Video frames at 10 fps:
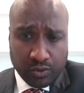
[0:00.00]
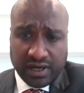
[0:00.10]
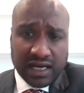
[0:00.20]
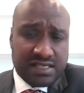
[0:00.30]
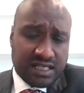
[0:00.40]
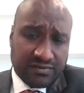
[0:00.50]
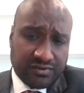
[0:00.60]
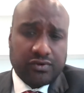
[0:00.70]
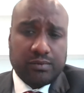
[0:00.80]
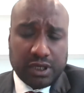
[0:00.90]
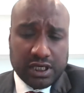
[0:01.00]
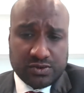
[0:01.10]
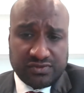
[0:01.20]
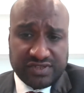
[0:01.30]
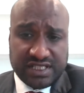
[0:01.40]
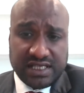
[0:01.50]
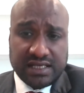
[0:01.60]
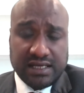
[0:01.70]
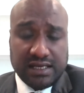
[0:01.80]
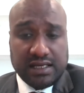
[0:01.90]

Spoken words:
Where I suffer from password fatigue